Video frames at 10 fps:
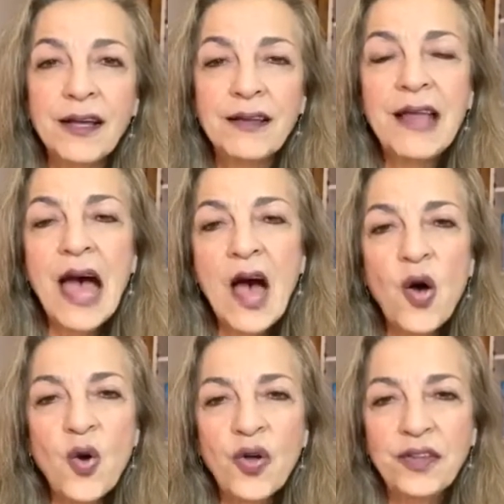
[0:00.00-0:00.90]

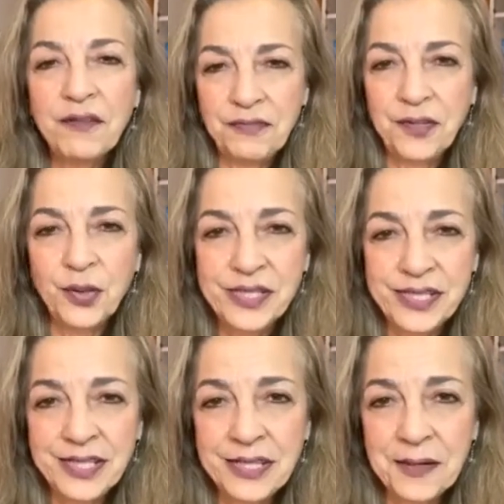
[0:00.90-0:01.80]
Now the fear is
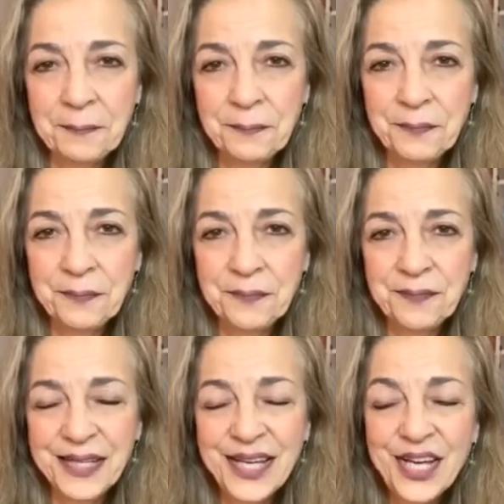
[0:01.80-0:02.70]
in them.
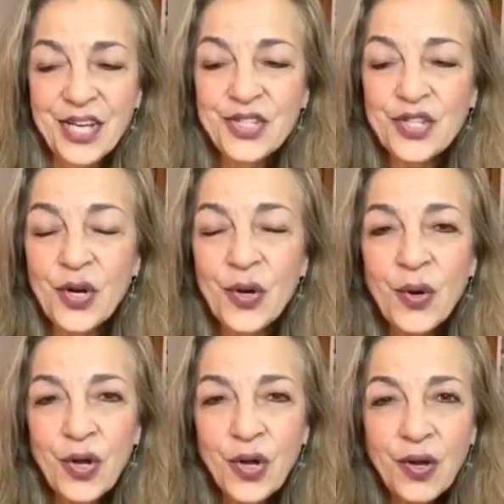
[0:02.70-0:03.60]
So
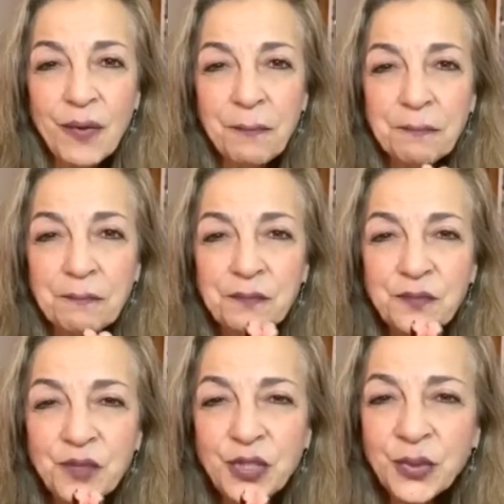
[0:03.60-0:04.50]

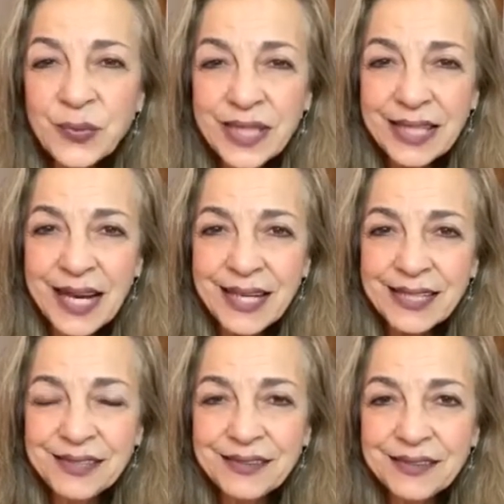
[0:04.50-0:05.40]
do you
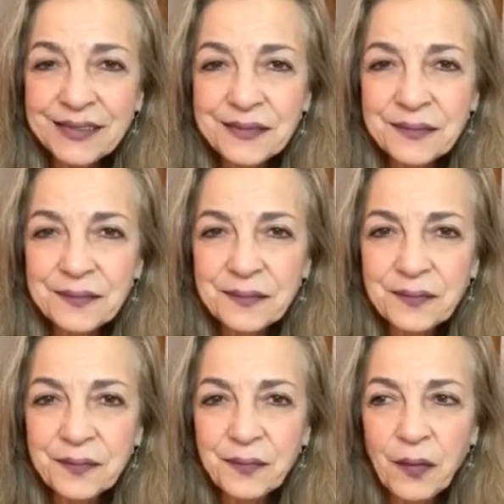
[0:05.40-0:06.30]
realize
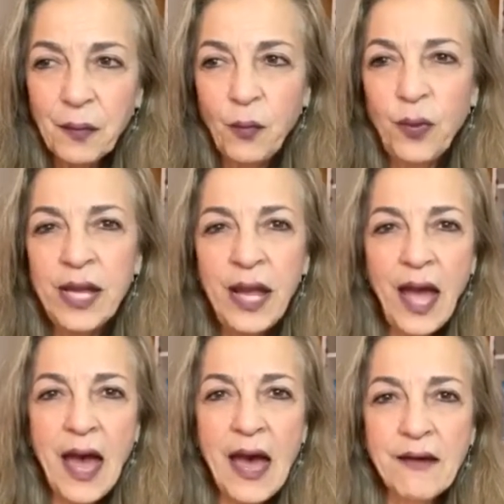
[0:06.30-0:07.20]
we
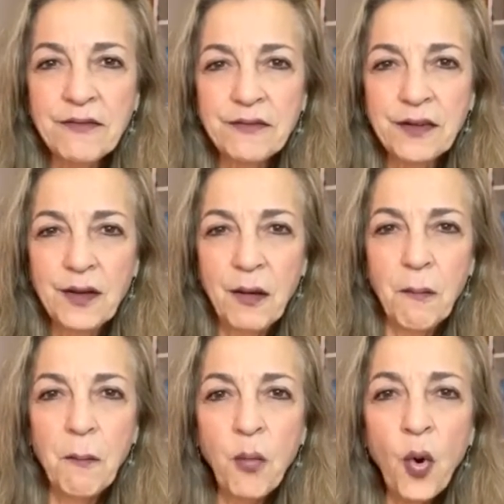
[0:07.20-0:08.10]
have
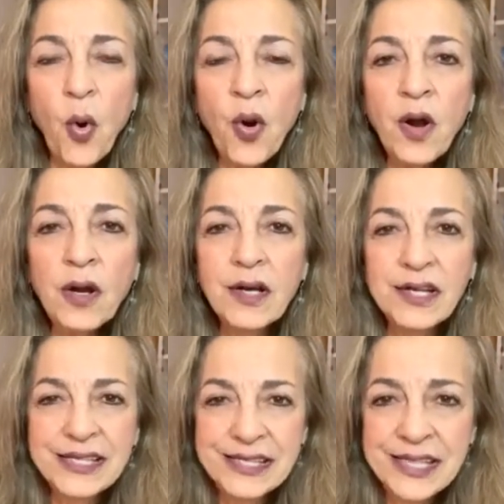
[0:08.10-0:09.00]
more
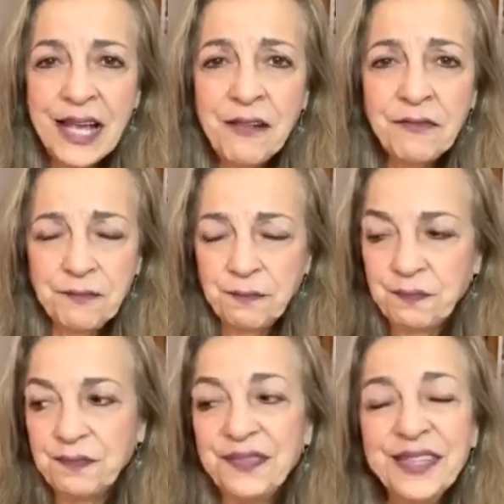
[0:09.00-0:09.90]

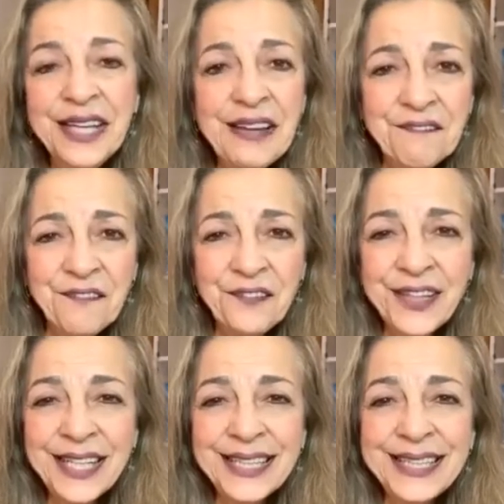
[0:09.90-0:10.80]

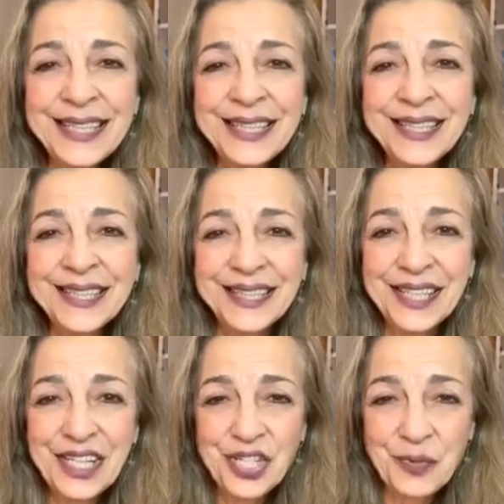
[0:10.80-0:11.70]
self-inflicted
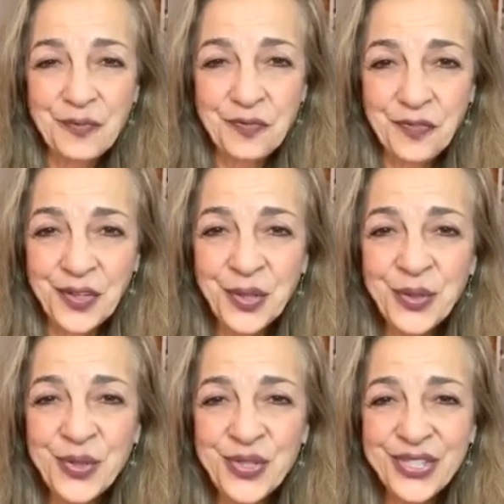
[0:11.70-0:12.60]

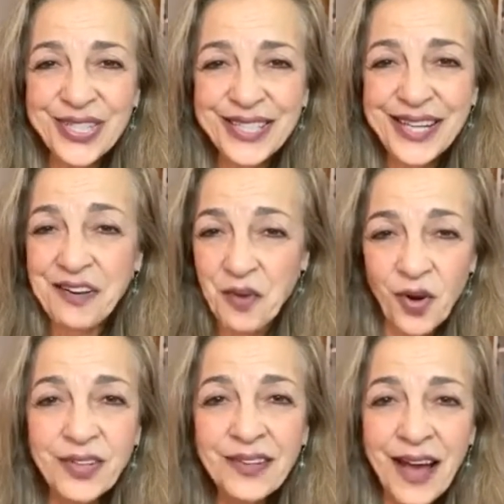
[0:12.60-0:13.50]
fears in
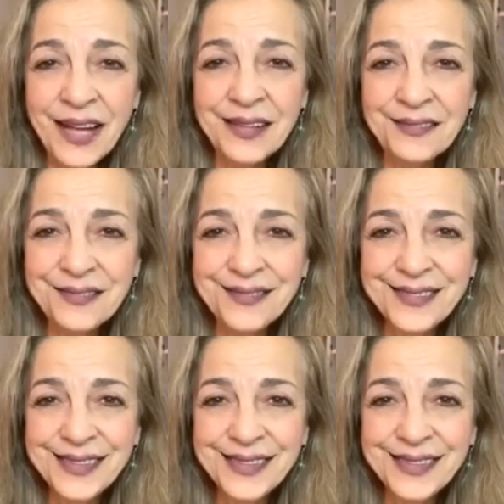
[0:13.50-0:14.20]
our life,